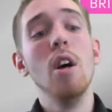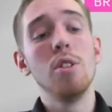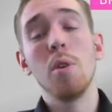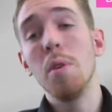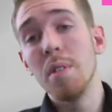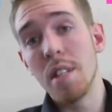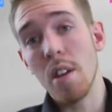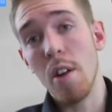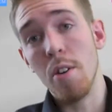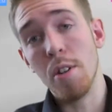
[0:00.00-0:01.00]
So use these
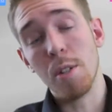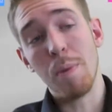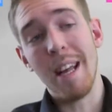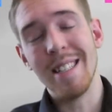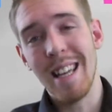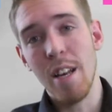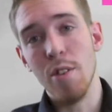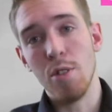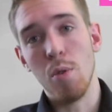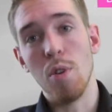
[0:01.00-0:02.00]
on your displays in your
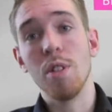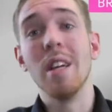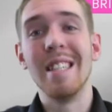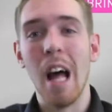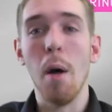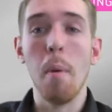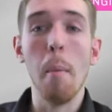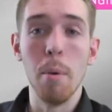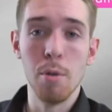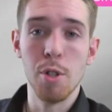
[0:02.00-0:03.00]
stores to
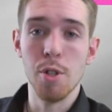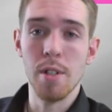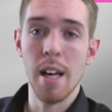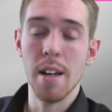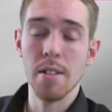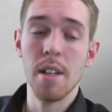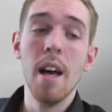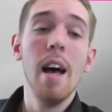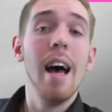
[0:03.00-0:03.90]
help boost your sales.